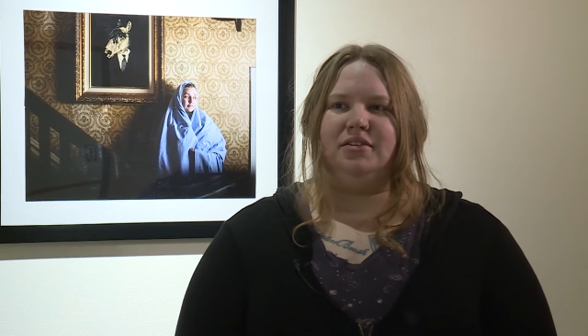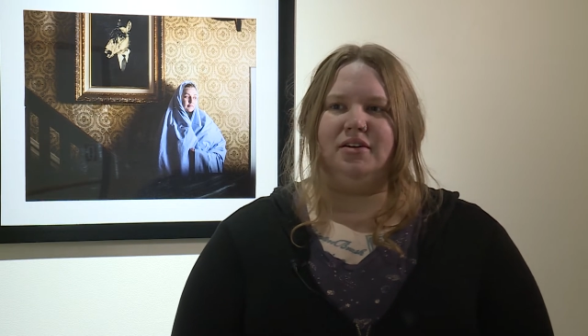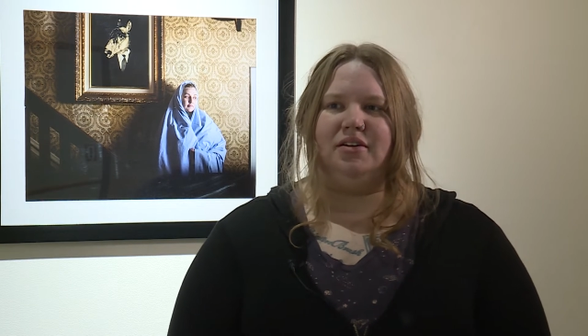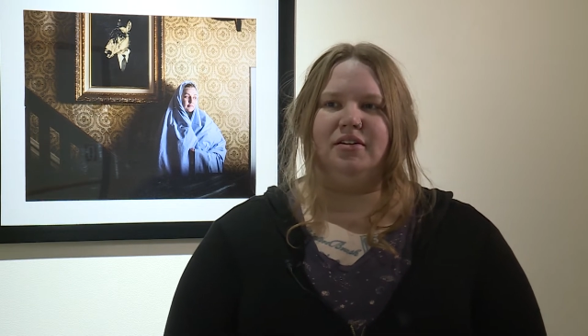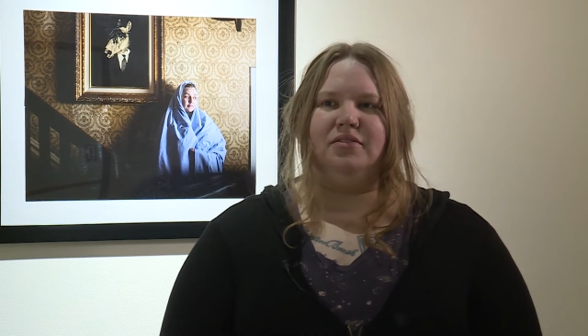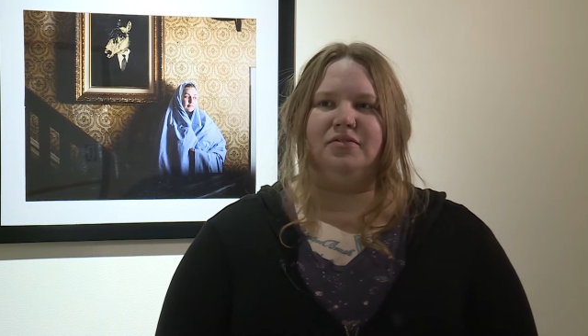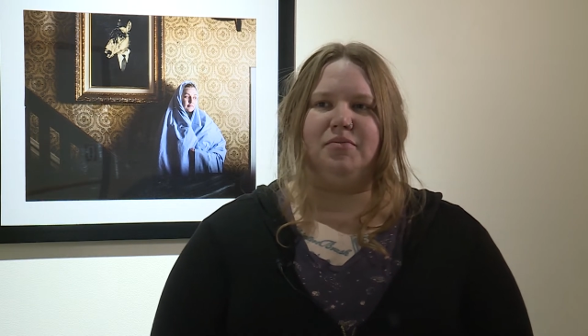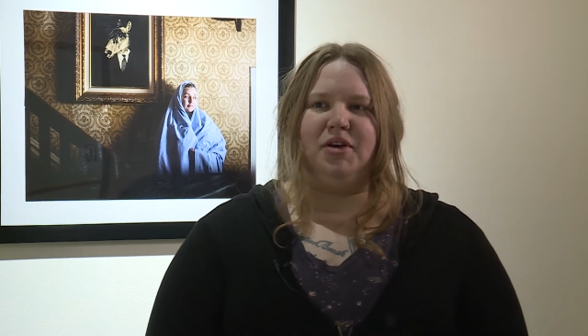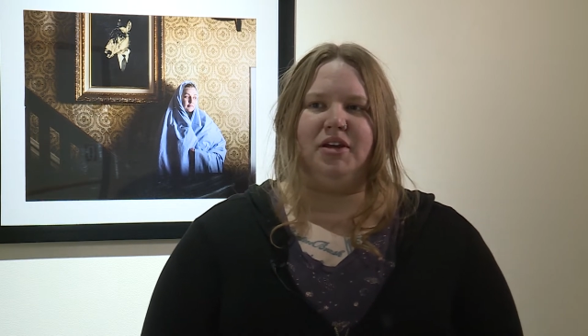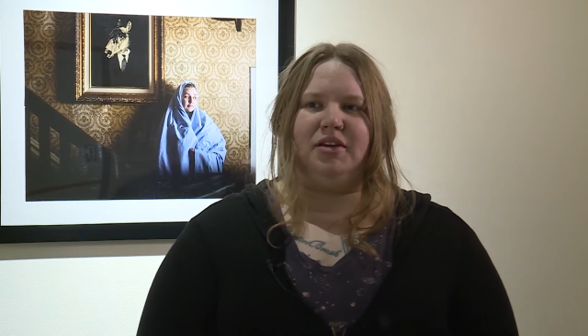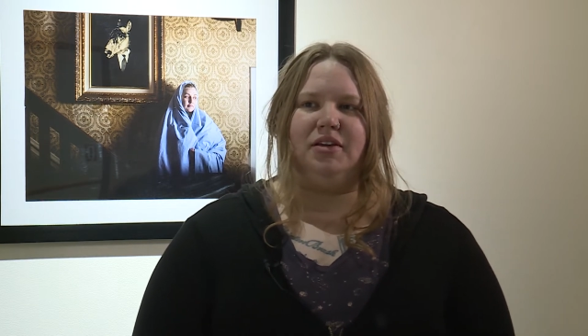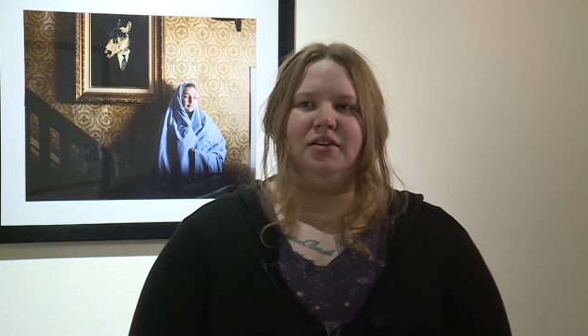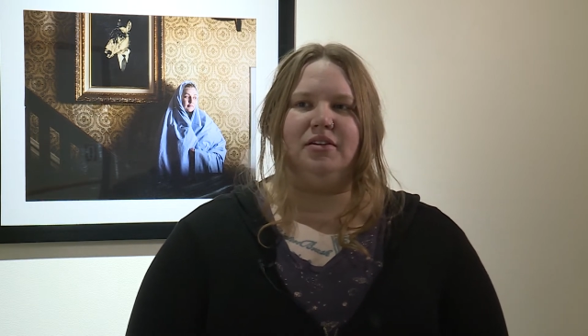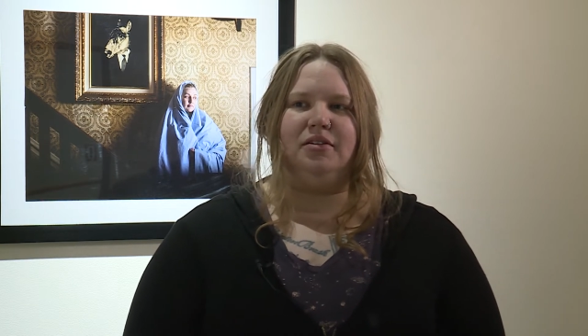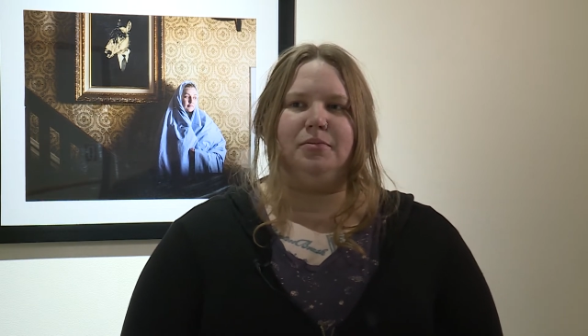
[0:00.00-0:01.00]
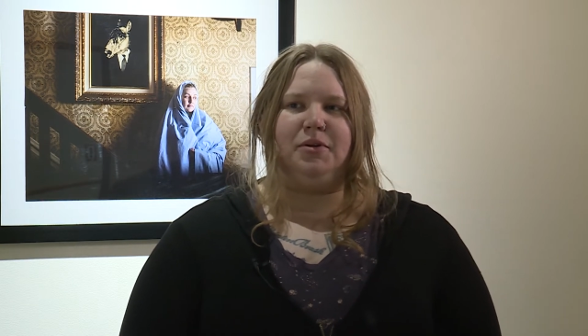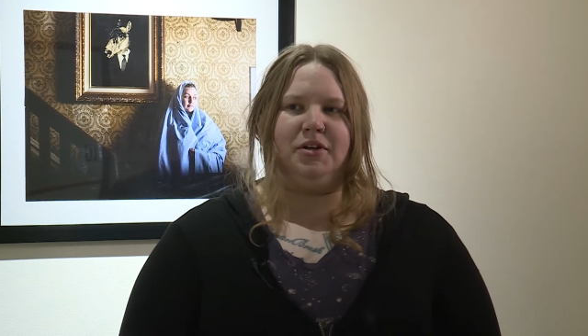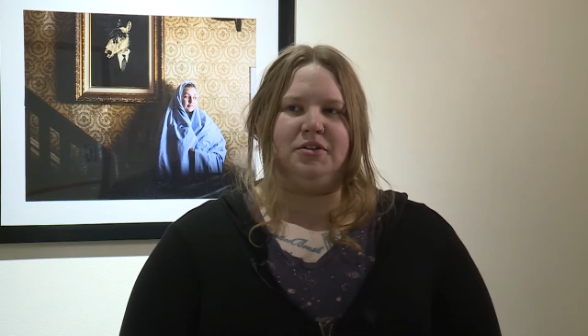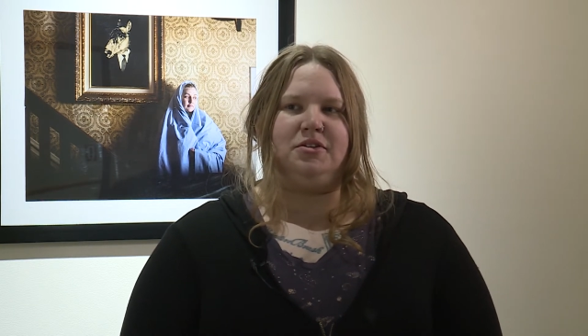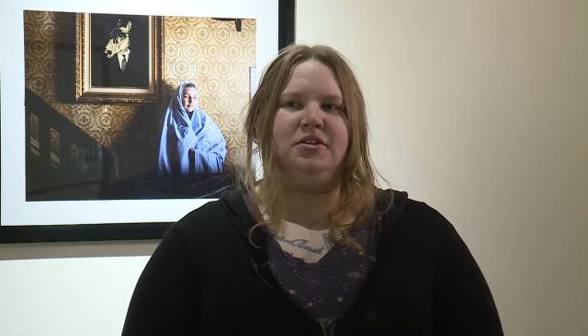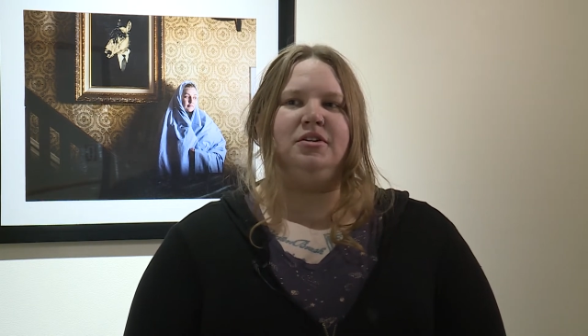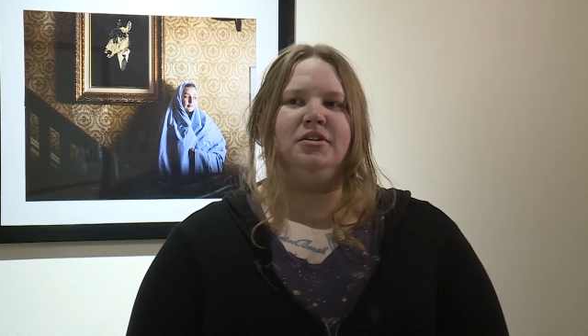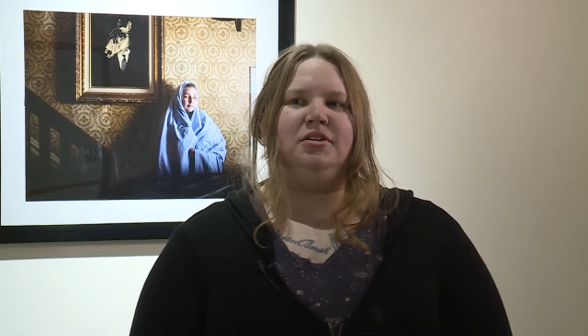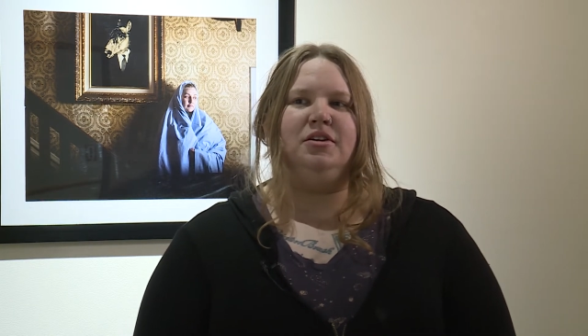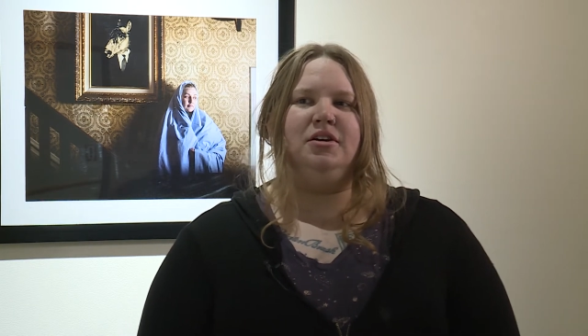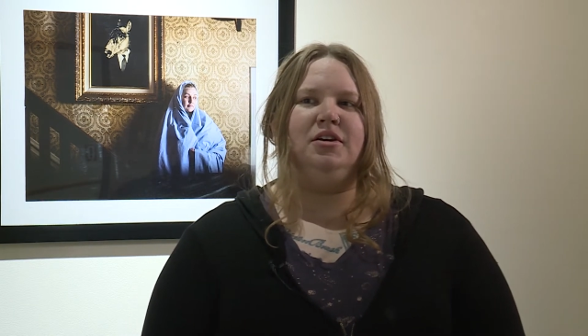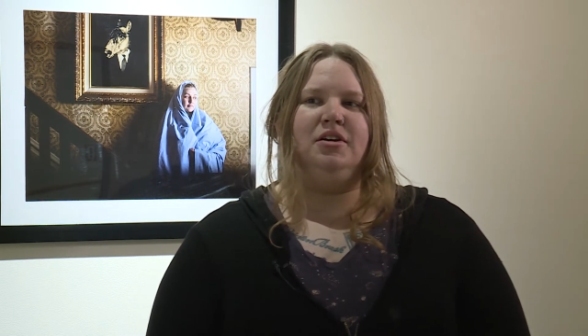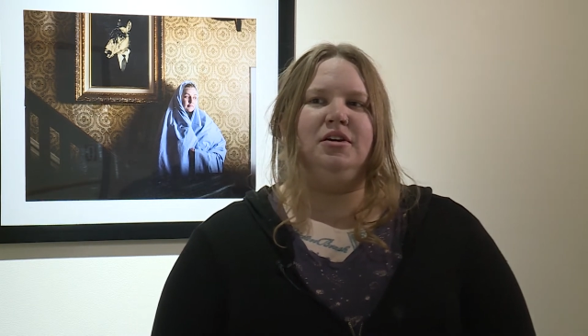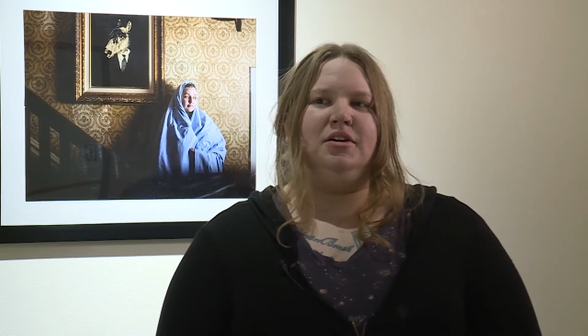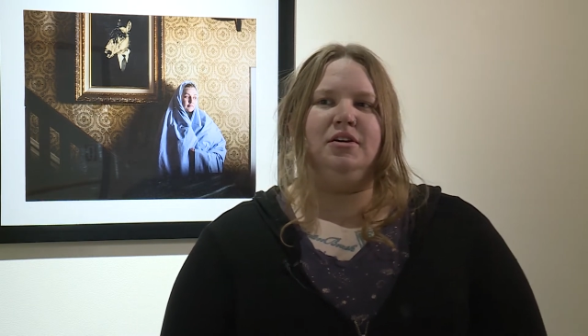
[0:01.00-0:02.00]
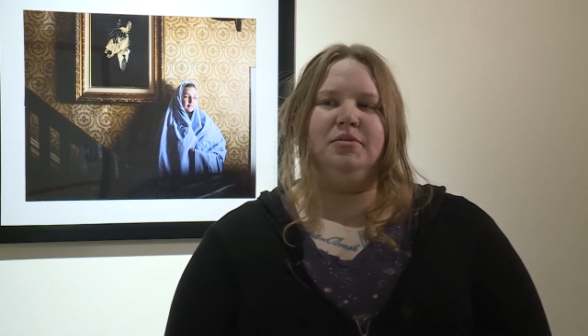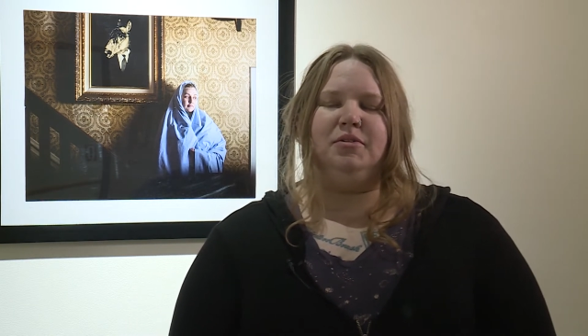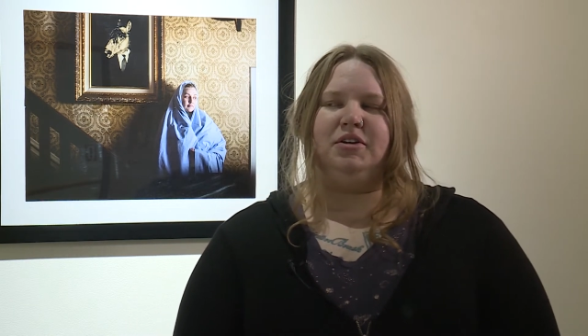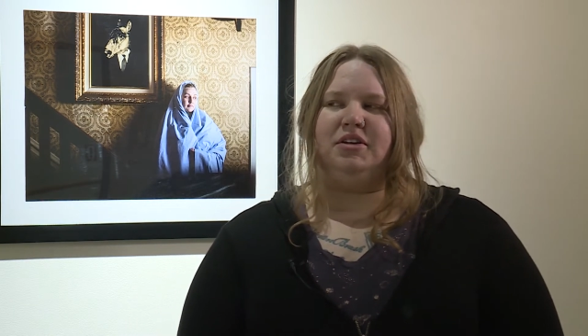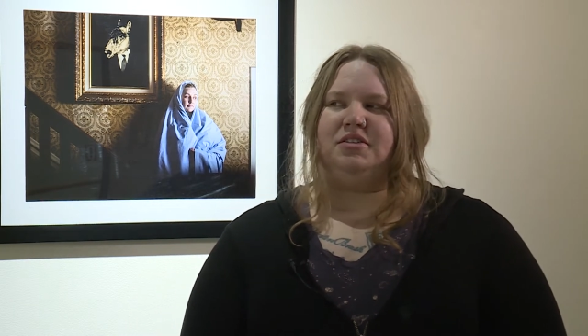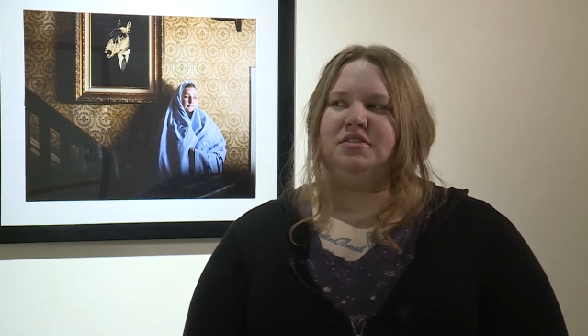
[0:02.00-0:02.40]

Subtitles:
of making a picture, because